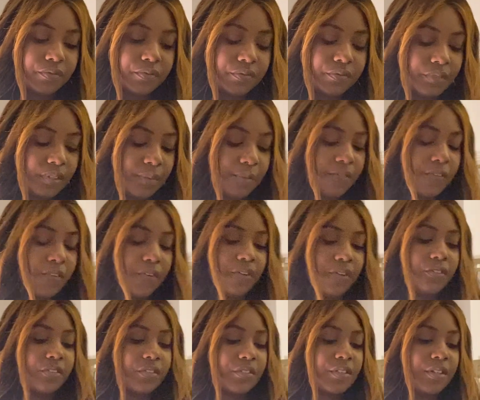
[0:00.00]
Some of you,
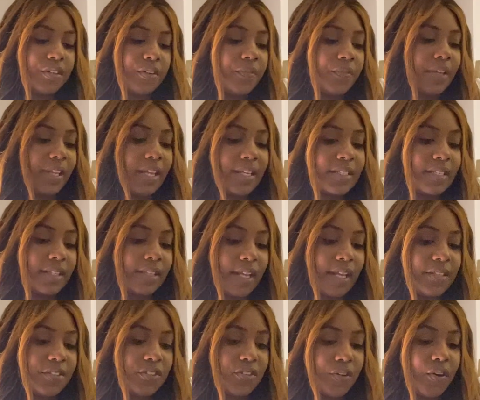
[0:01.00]
you're just gonna realize that
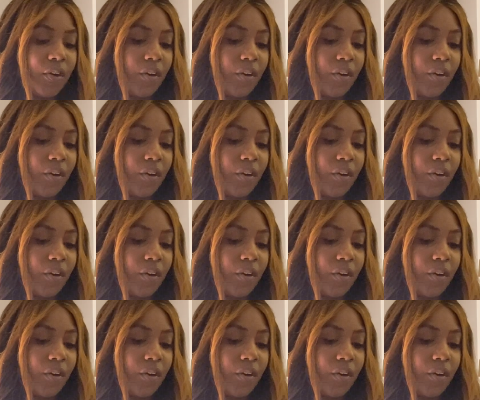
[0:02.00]
that's your